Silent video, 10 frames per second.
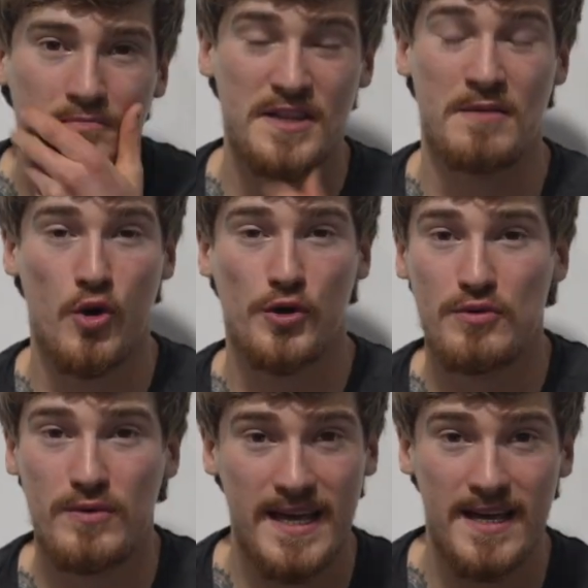but the more
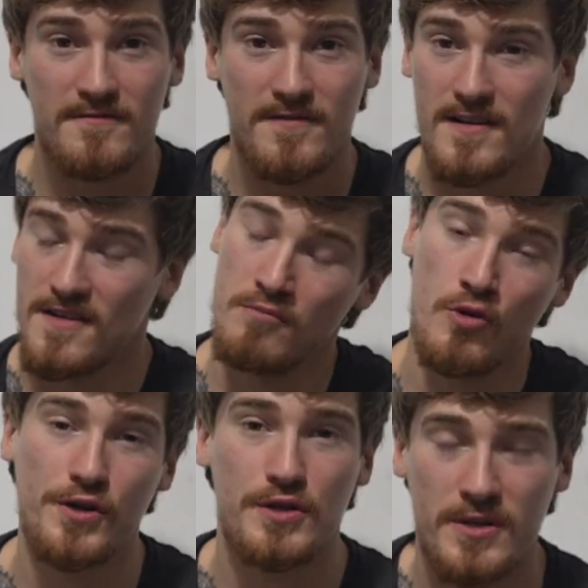you give, the
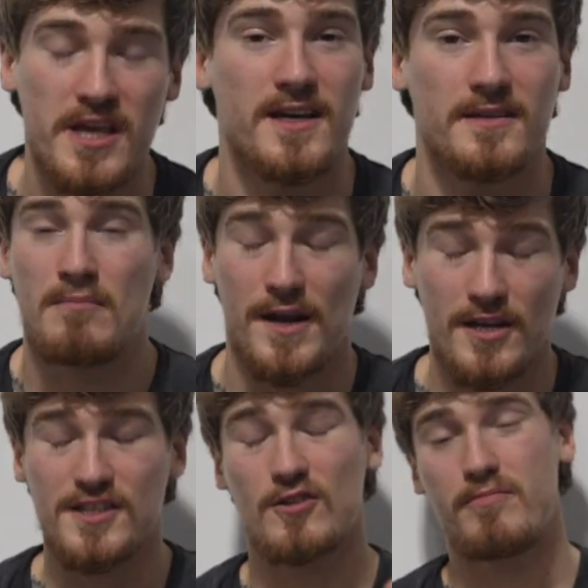more you get. But
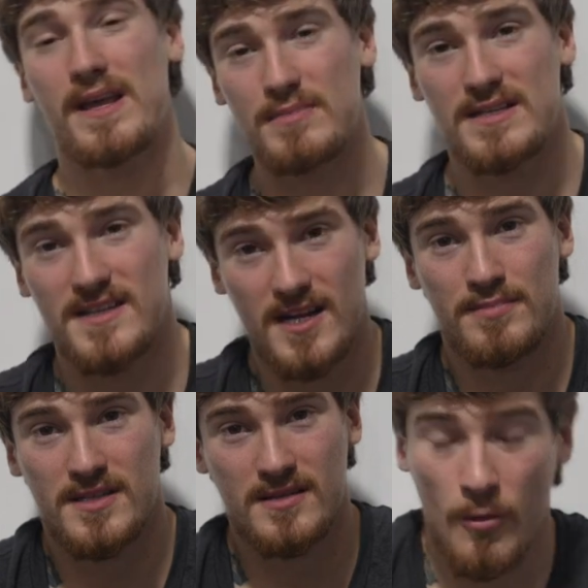also baby
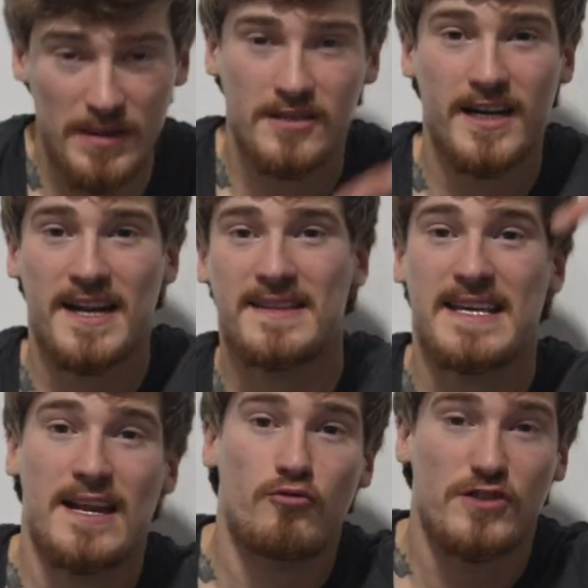steps. Don't be looking at
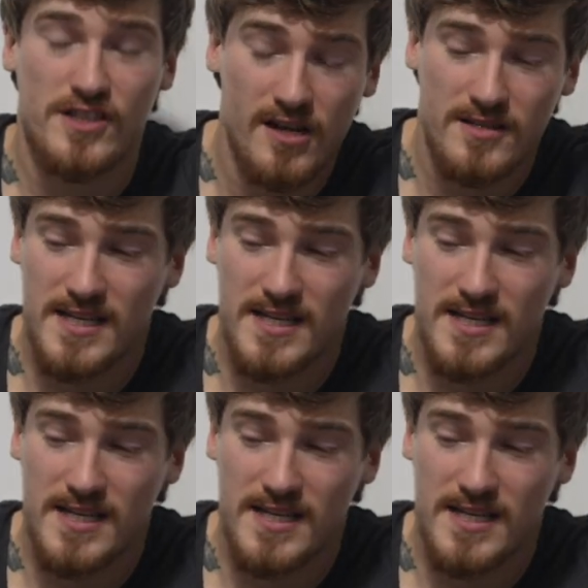the end result